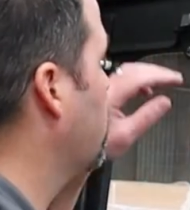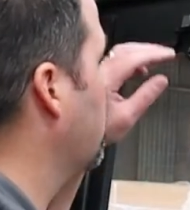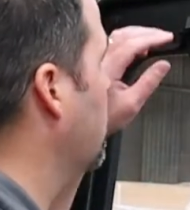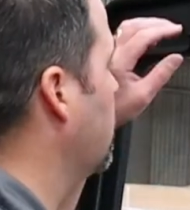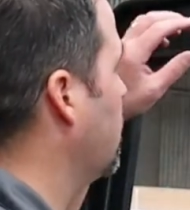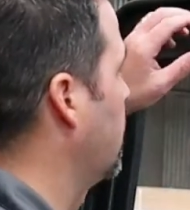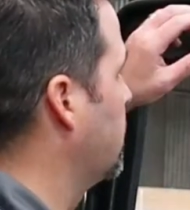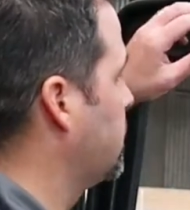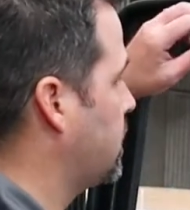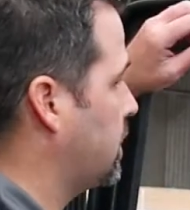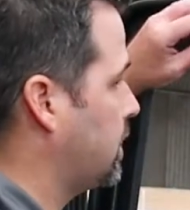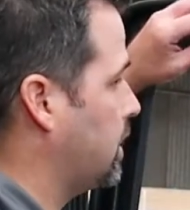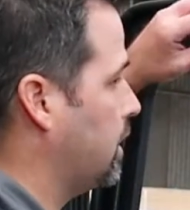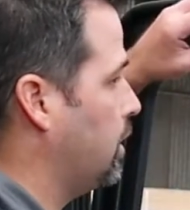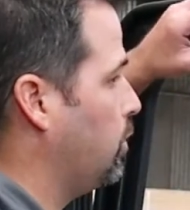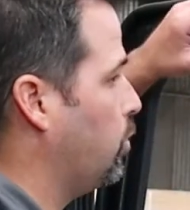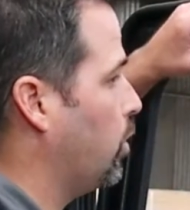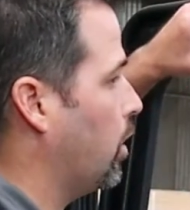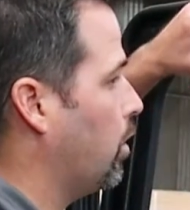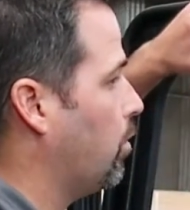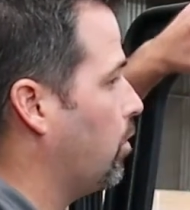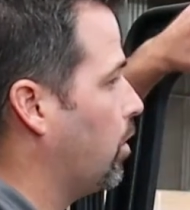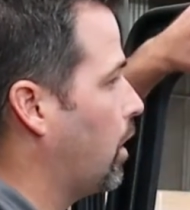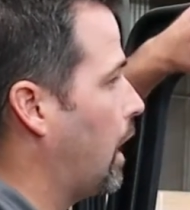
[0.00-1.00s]
So let's see
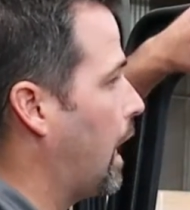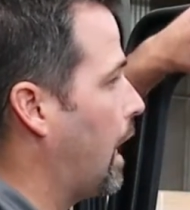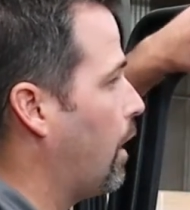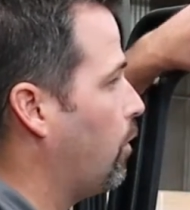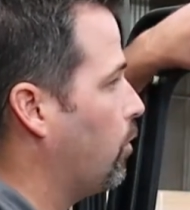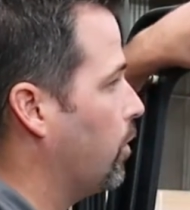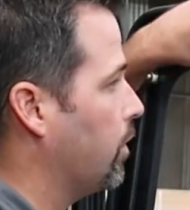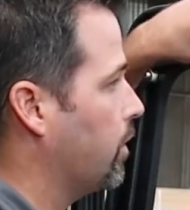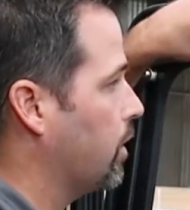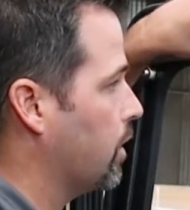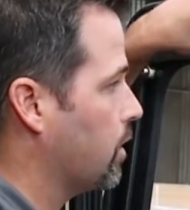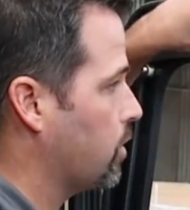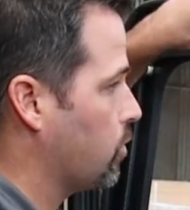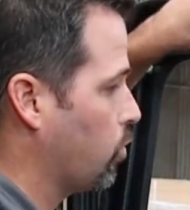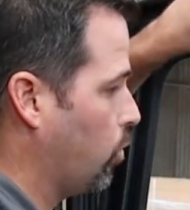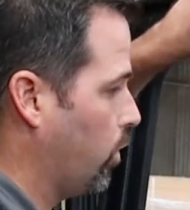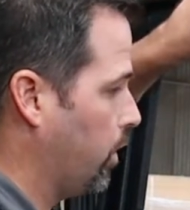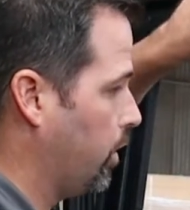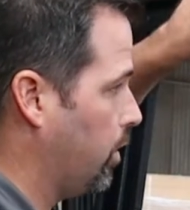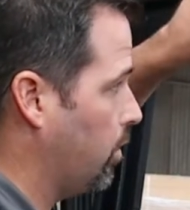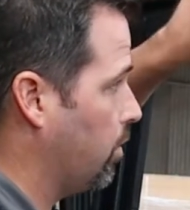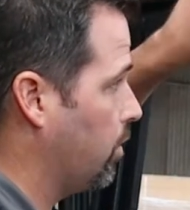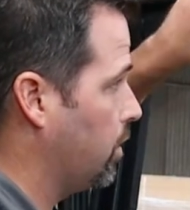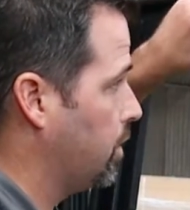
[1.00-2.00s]
where we're at with this
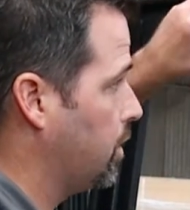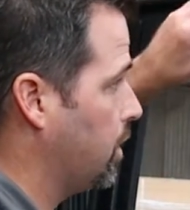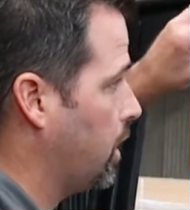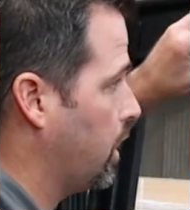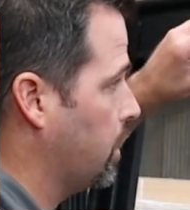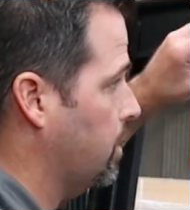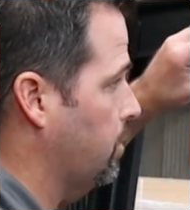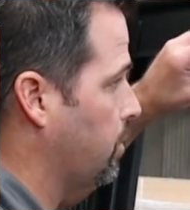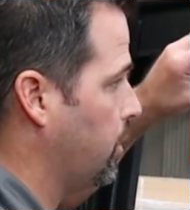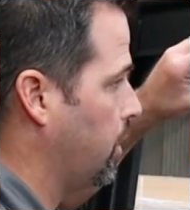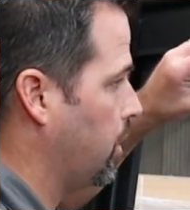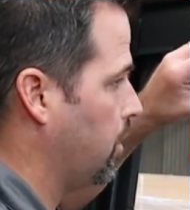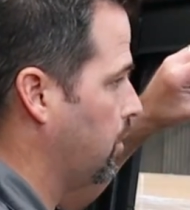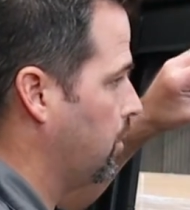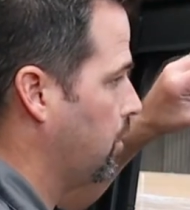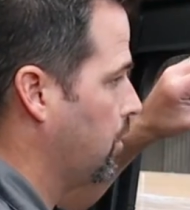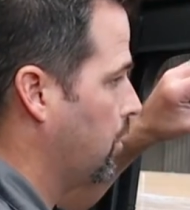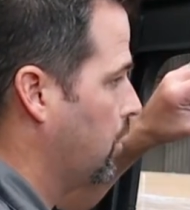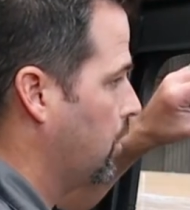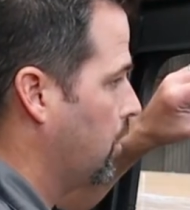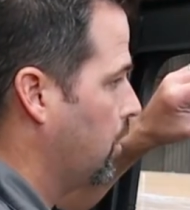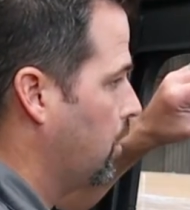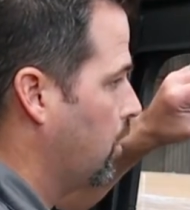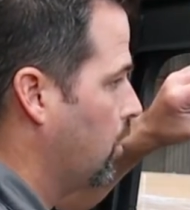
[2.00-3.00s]
window adjustment.
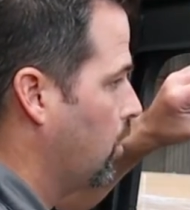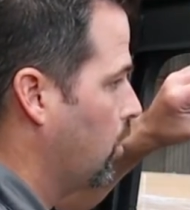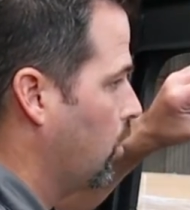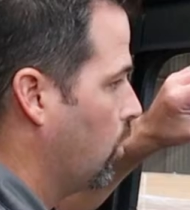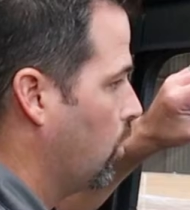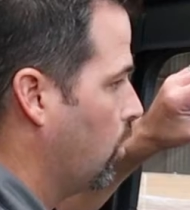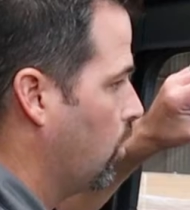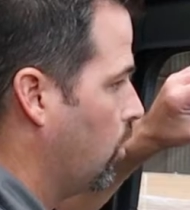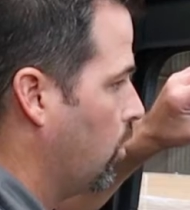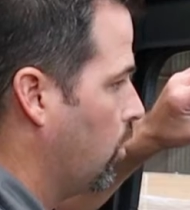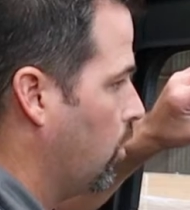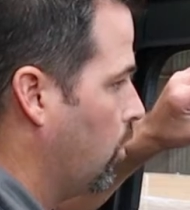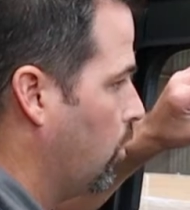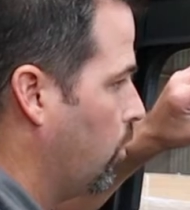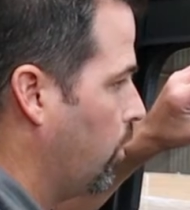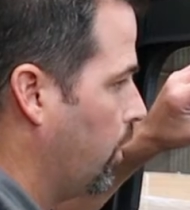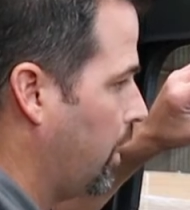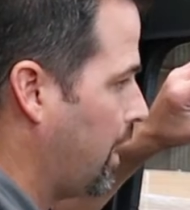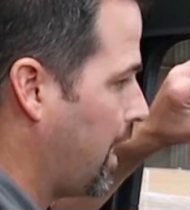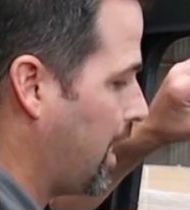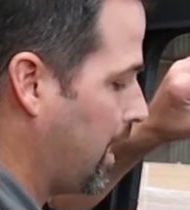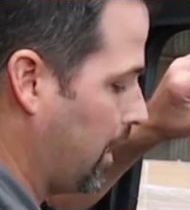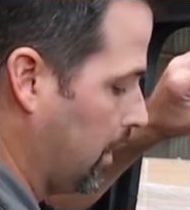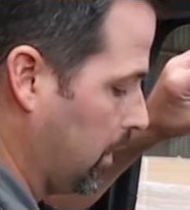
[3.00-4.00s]

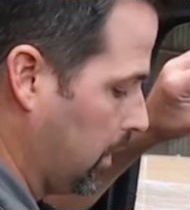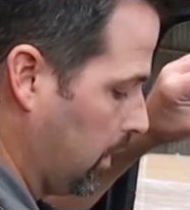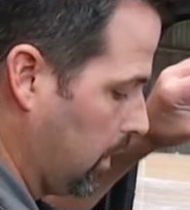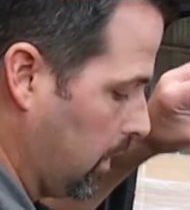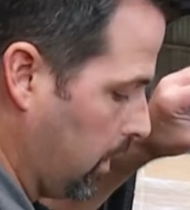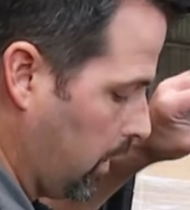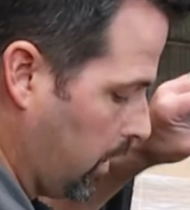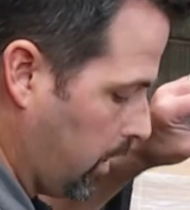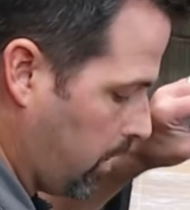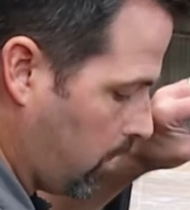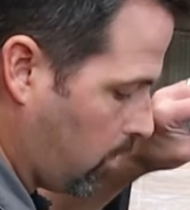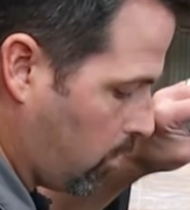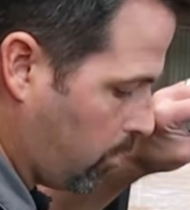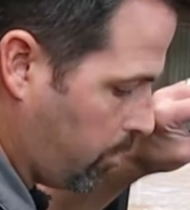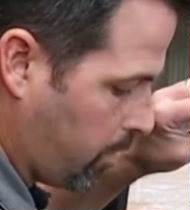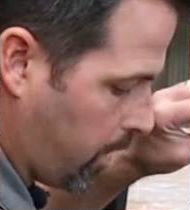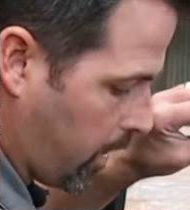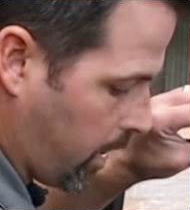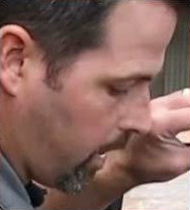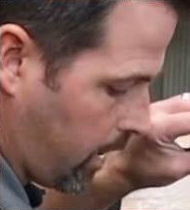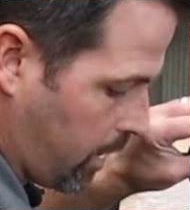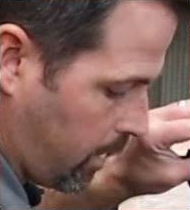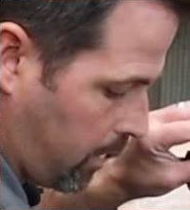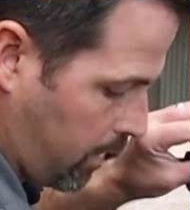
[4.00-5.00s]
We got a little
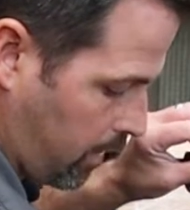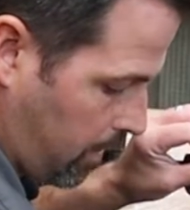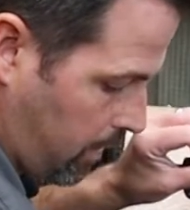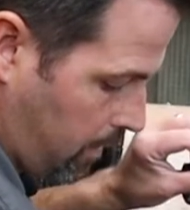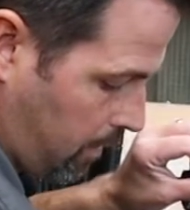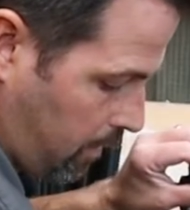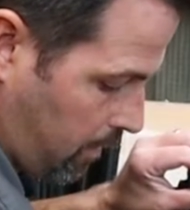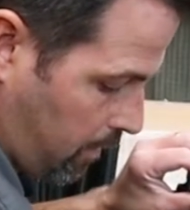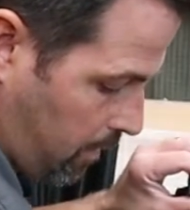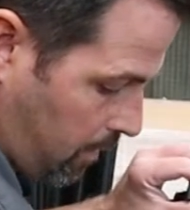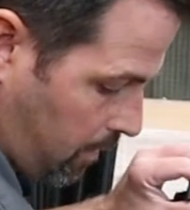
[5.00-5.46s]
bit